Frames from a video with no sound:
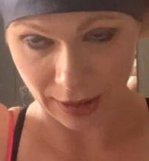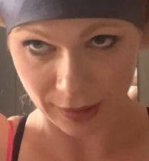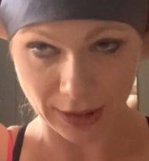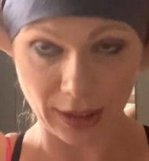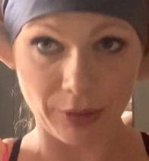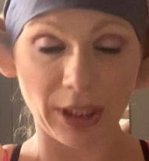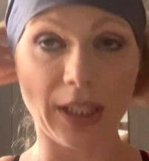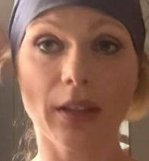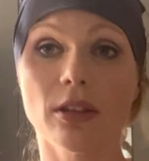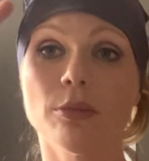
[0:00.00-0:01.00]
I'll get it when I
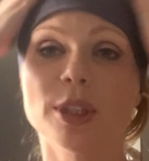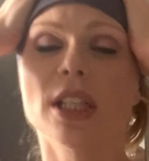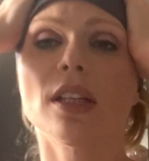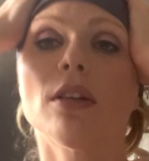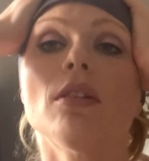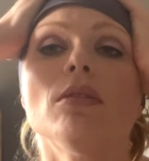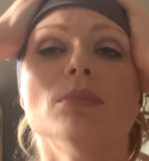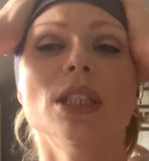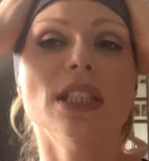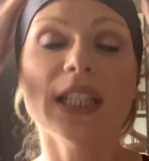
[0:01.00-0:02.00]
get home, and then I get
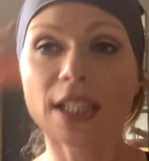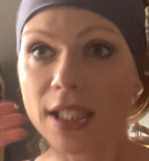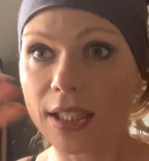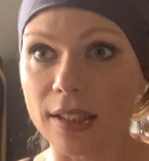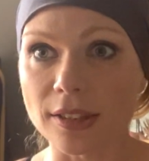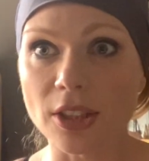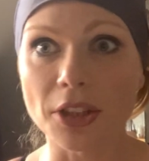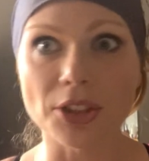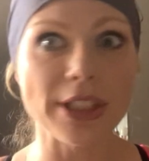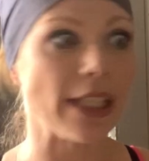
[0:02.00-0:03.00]
home, I start
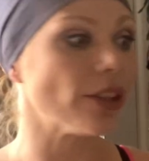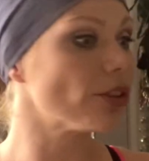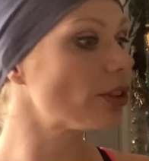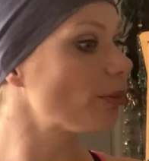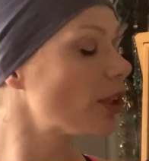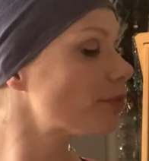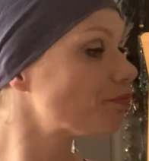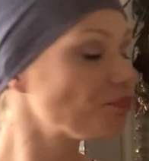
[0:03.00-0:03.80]
cleaning or something.